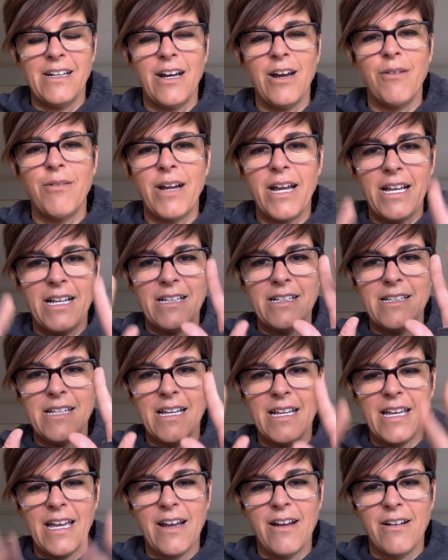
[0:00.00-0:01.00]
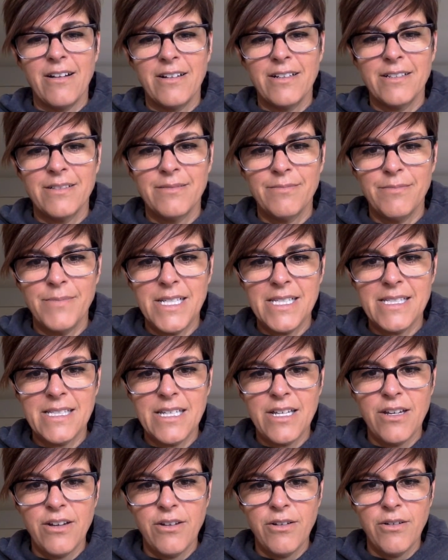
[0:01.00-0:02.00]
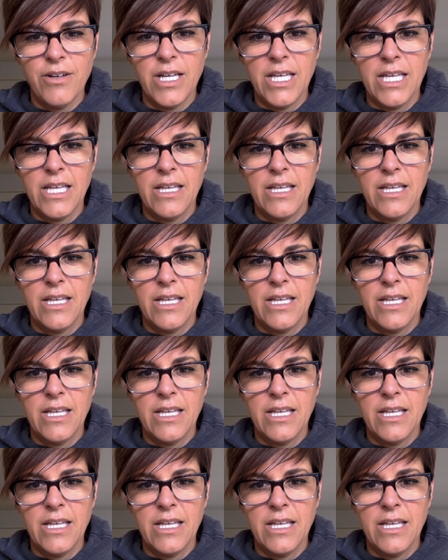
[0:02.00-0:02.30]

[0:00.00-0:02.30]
All right, take care. Miss you.